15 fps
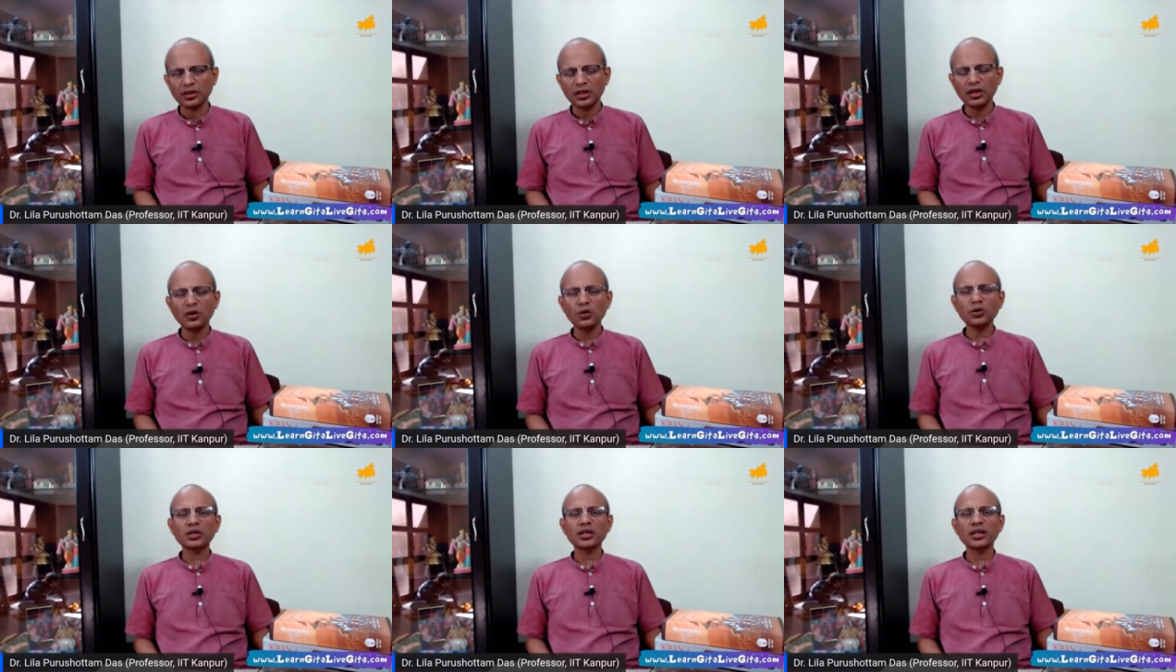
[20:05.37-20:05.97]
He
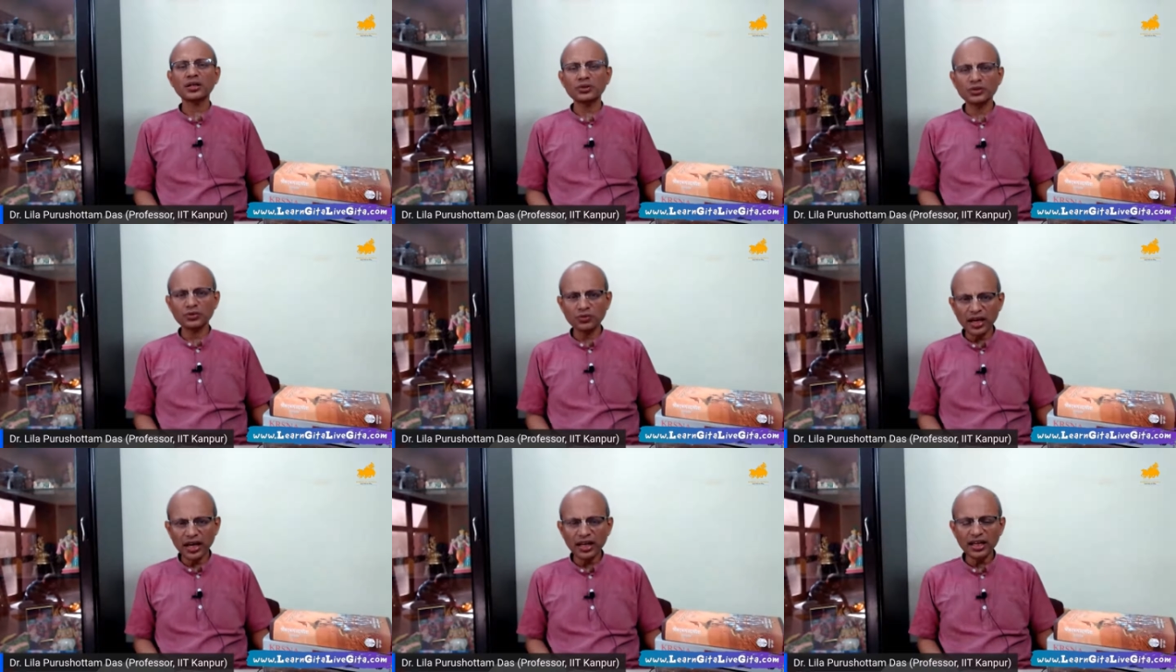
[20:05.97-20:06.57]
looked into the
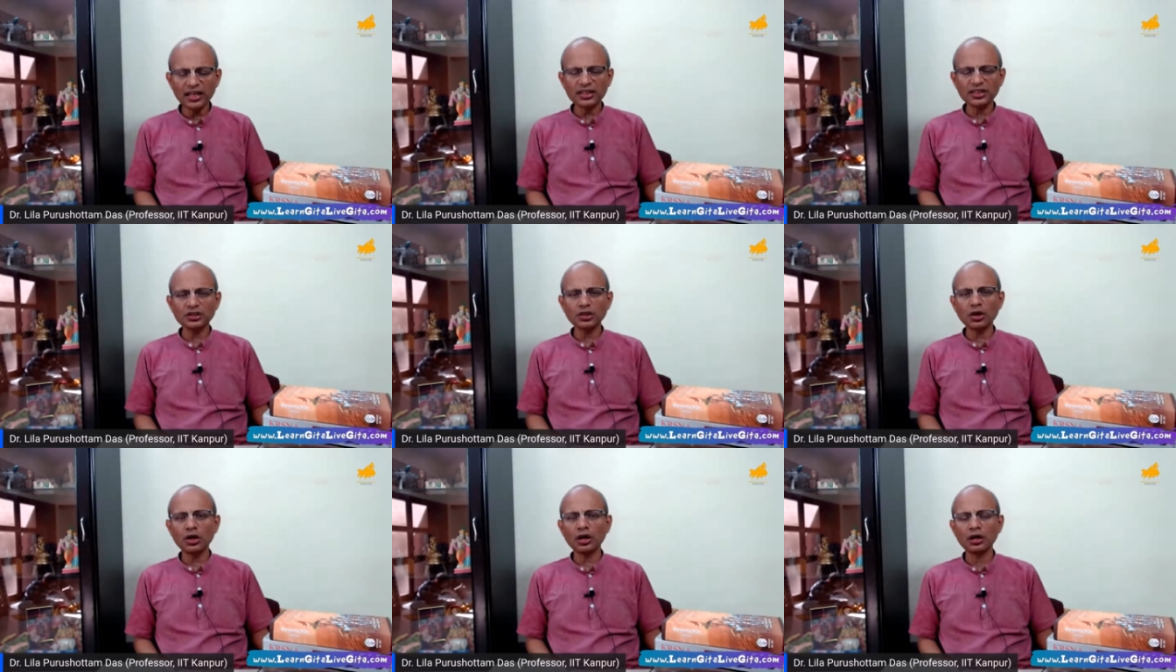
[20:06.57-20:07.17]
well and
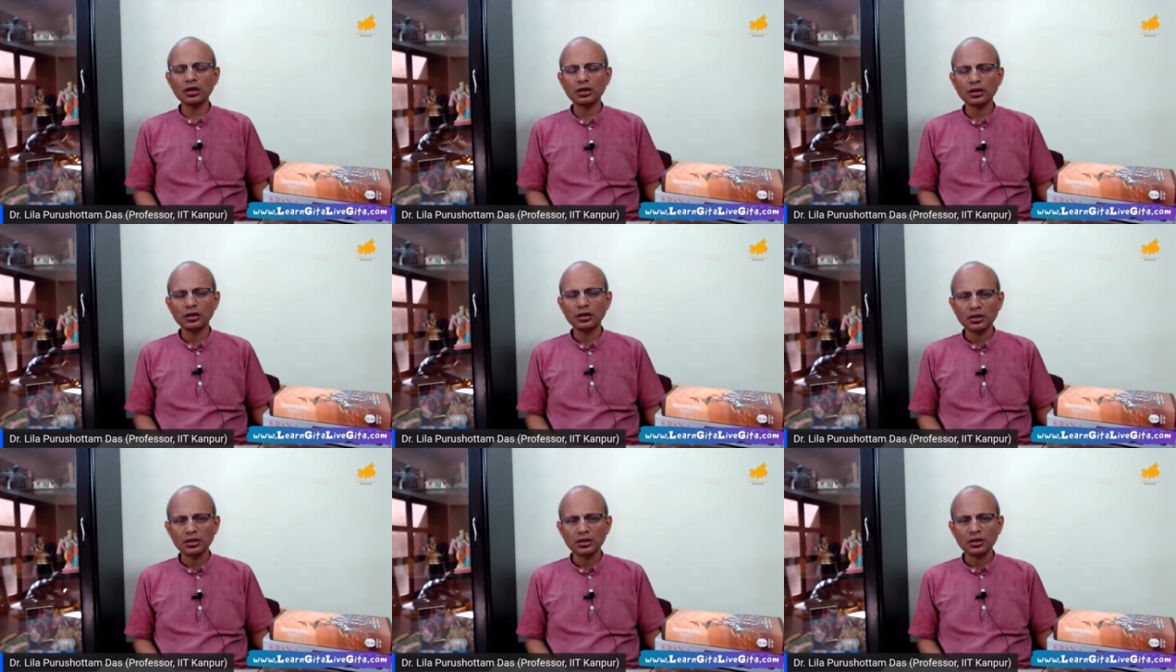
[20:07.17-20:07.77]
saw
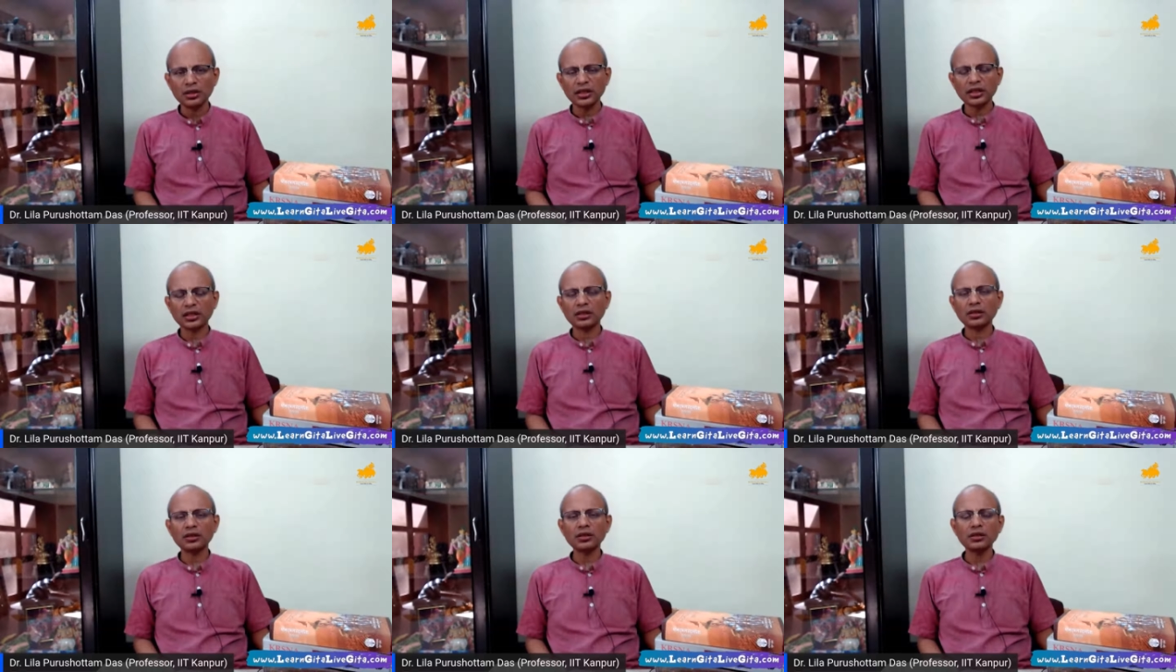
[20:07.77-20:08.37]
a
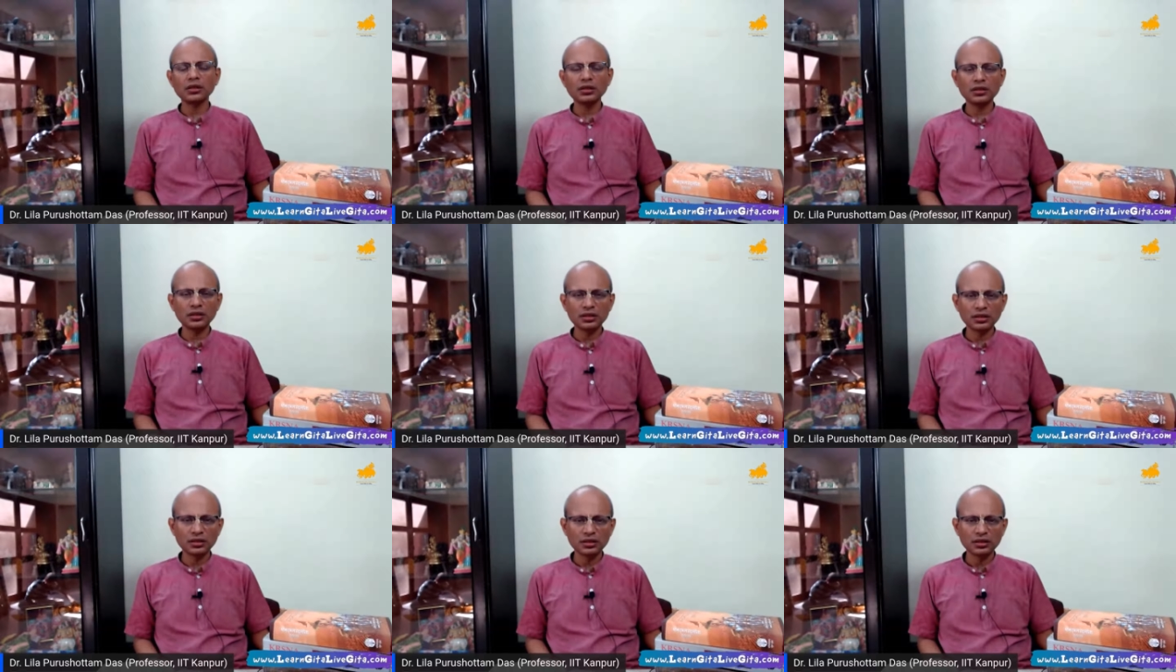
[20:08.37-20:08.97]
girl
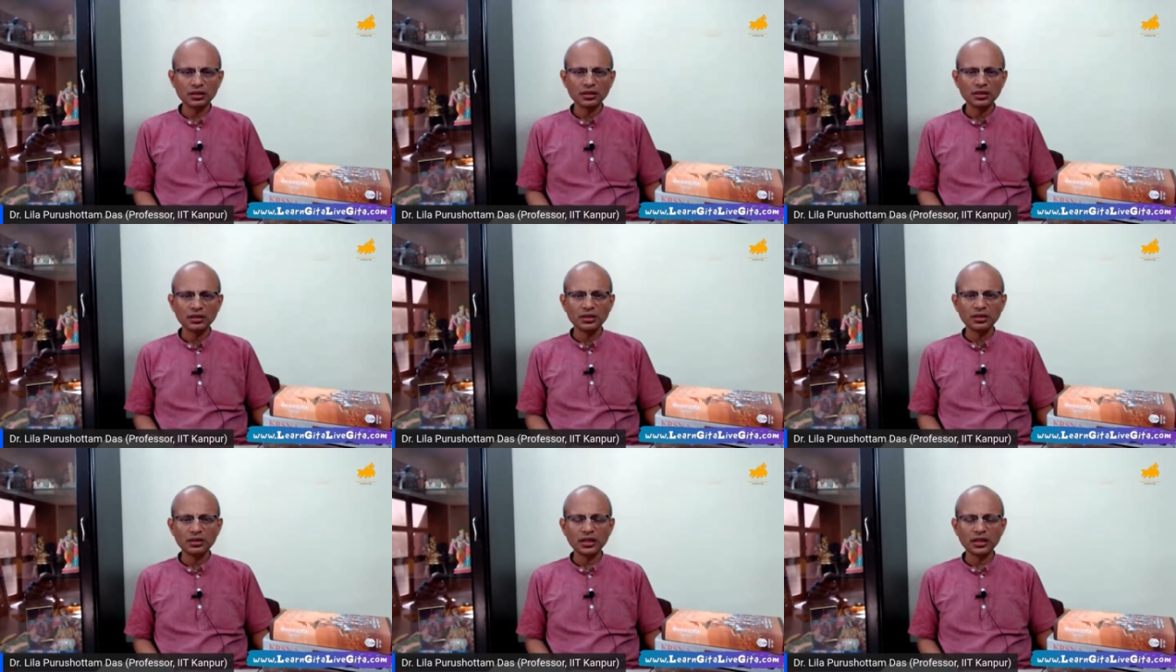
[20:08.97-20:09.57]

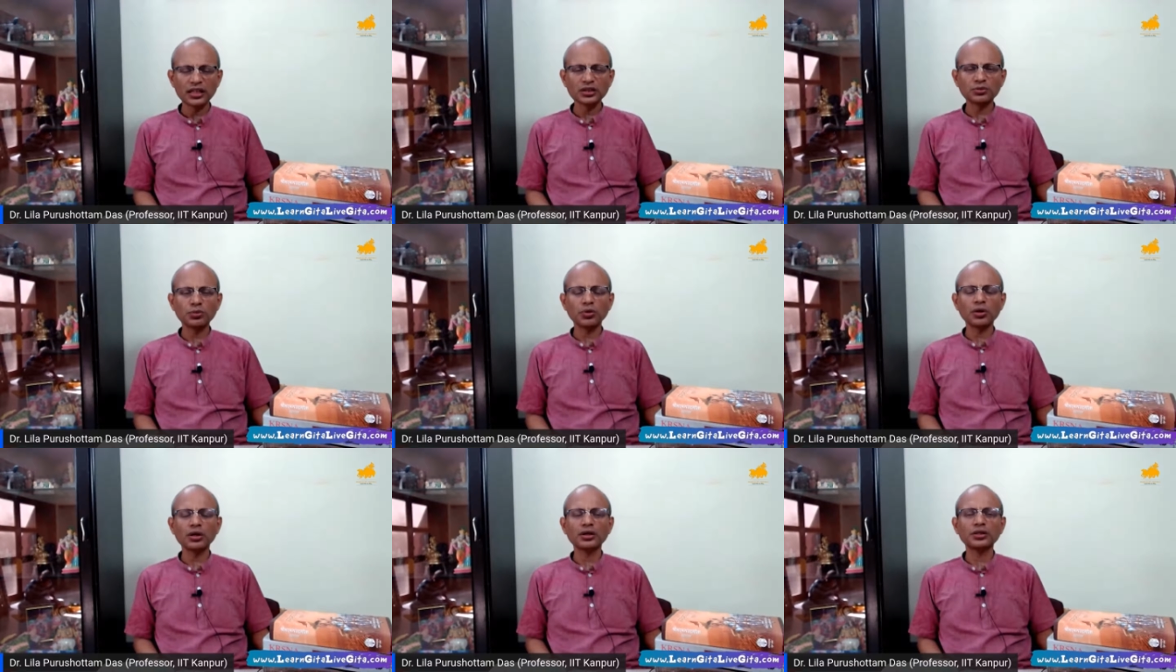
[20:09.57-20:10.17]
has
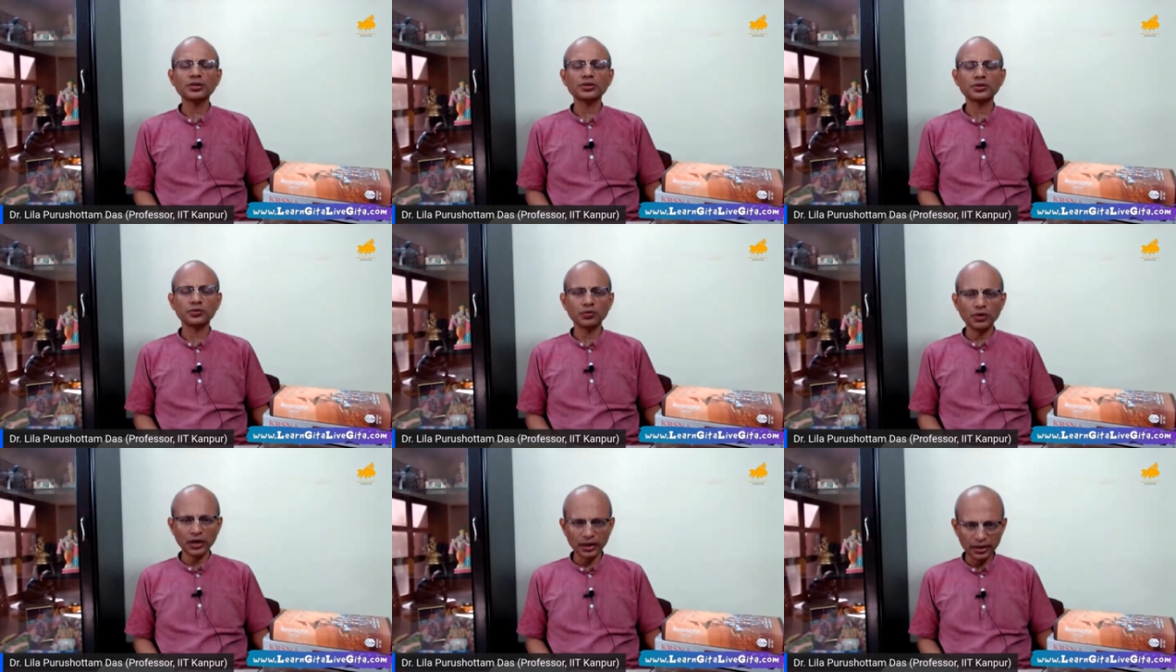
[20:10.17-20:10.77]
fallen into the
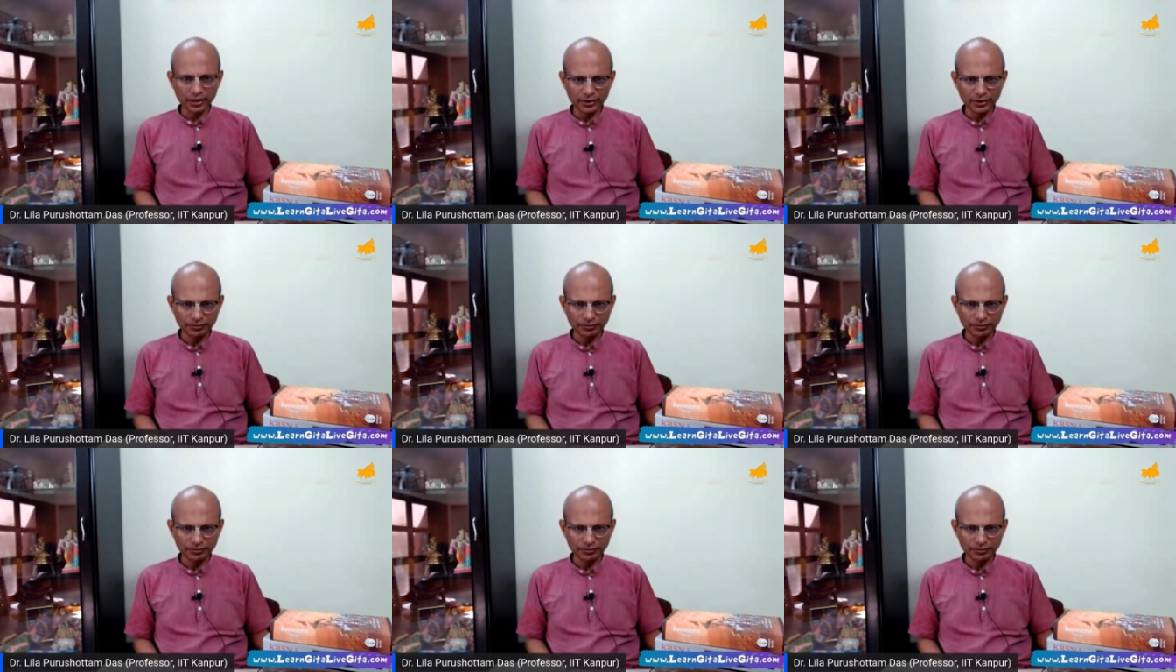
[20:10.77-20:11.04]
well.